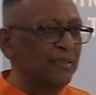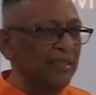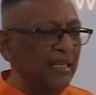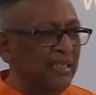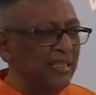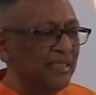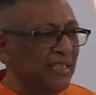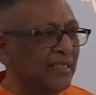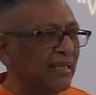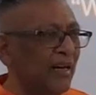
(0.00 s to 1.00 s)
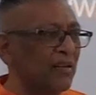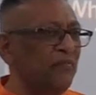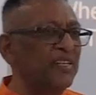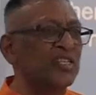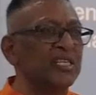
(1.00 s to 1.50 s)
They either eat other
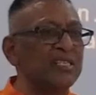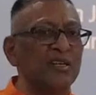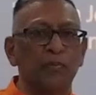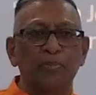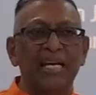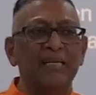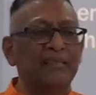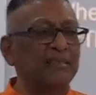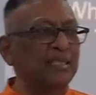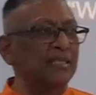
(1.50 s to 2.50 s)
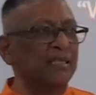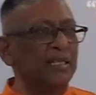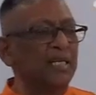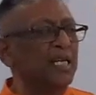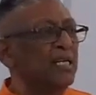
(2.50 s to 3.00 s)
fishes or plankton
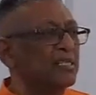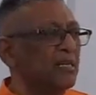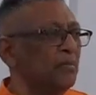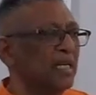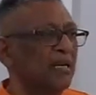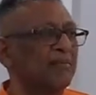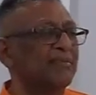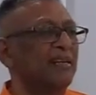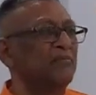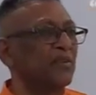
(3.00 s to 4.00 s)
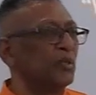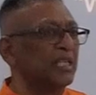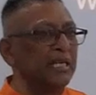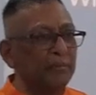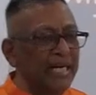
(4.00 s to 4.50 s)
or some little thing
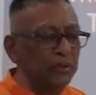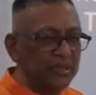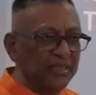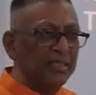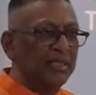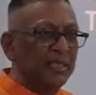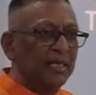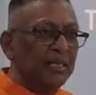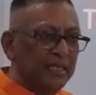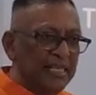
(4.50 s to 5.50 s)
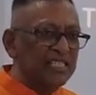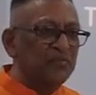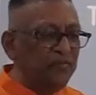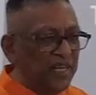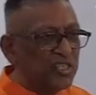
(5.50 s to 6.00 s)
floating about.
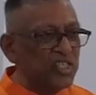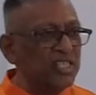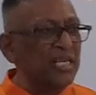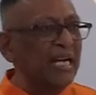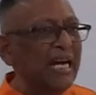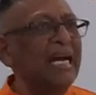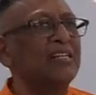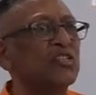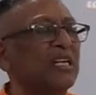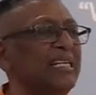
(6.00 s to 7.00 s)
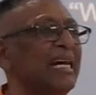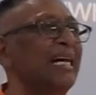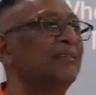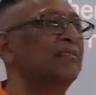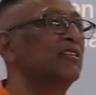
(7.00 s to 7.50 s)
This fish actually
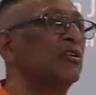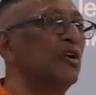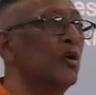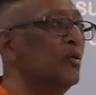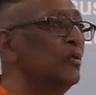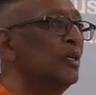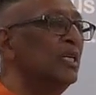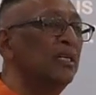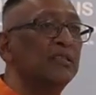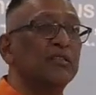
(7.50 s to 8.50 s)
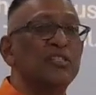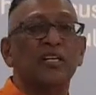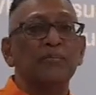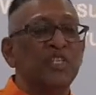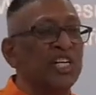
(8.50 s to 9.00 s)
had to go to
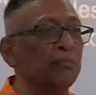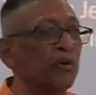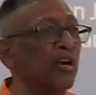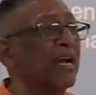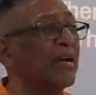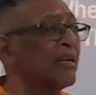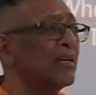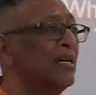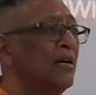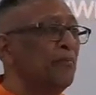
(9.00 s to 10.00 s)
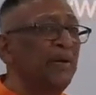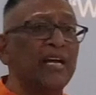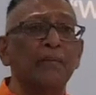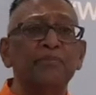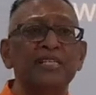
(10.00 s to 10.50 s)
some shipwreck,
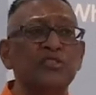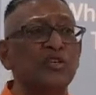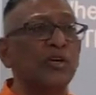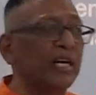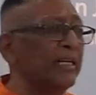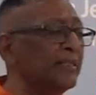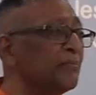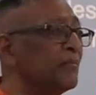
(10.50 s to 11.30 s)
pick up this coin,